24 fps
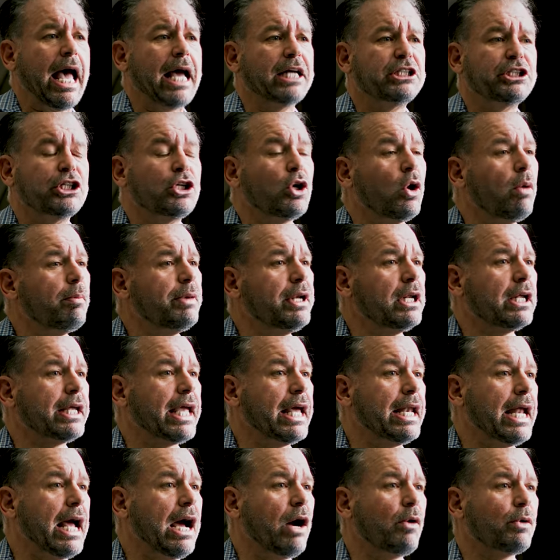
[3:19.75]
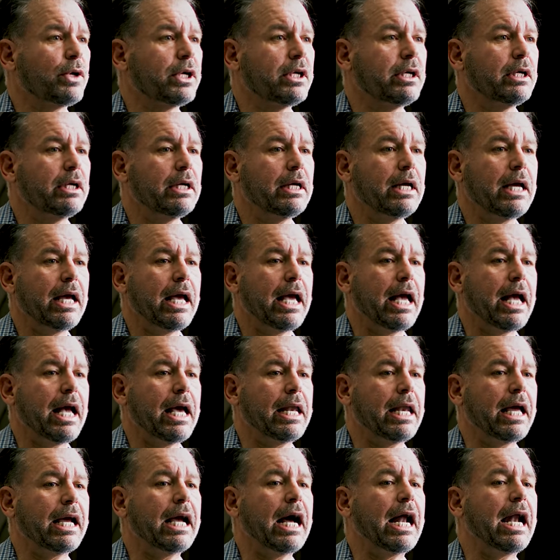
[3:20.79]
and she told me to get out.
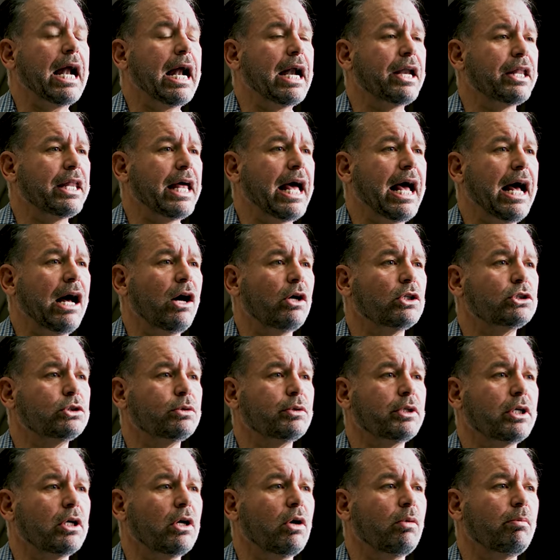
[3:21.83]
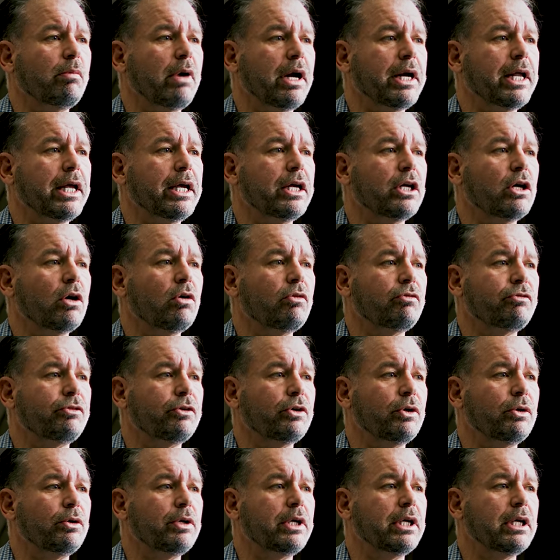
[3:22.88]
And I got out of the house with no money and no
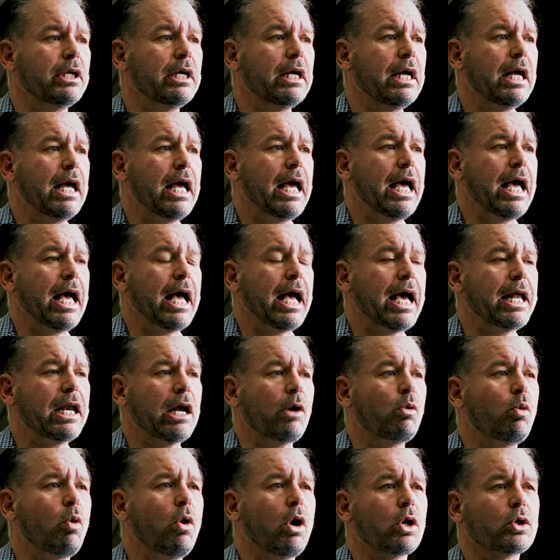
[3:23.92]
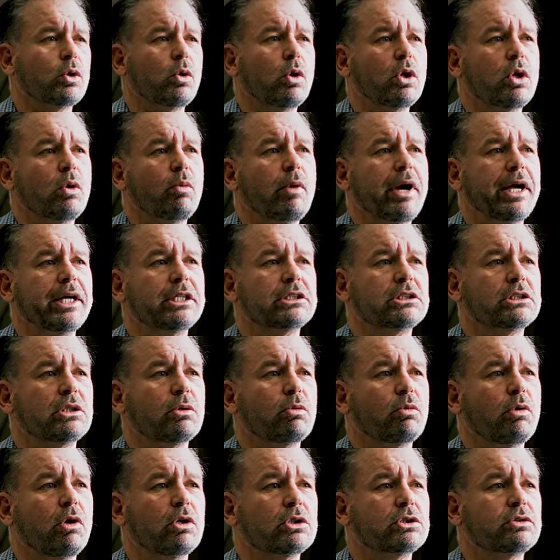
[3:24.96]
food. And I walked all the ways
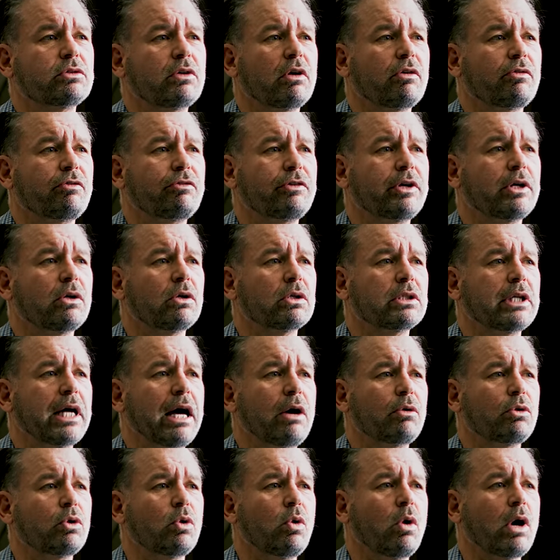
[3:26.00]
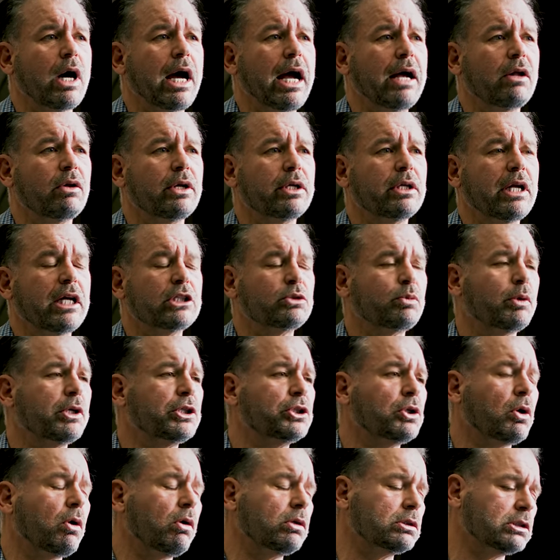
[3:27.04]
to Roosevelt Field out in Long Island. That's where
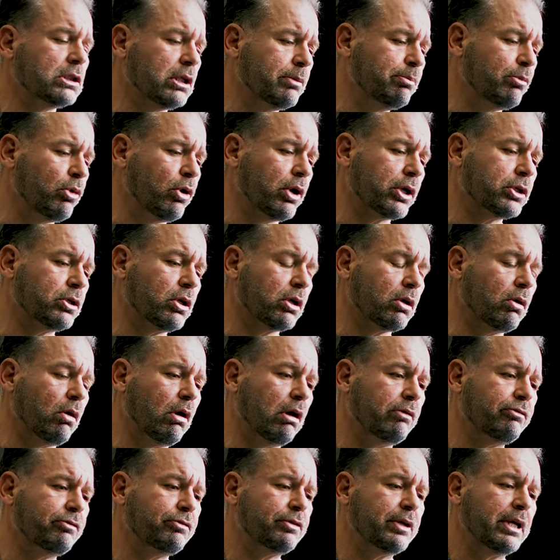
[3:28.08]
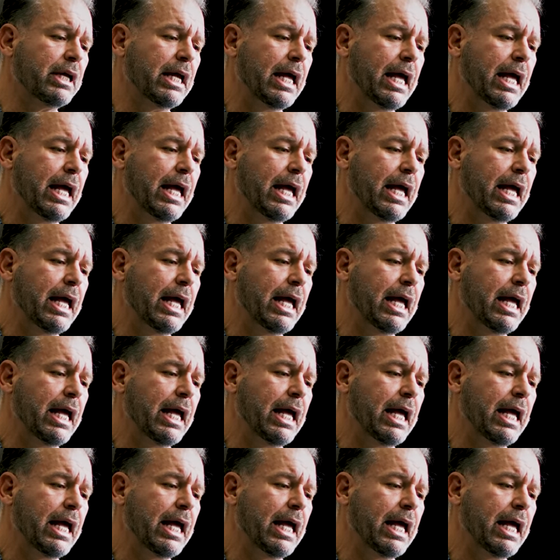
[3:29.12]
Charles Lindbergh took off.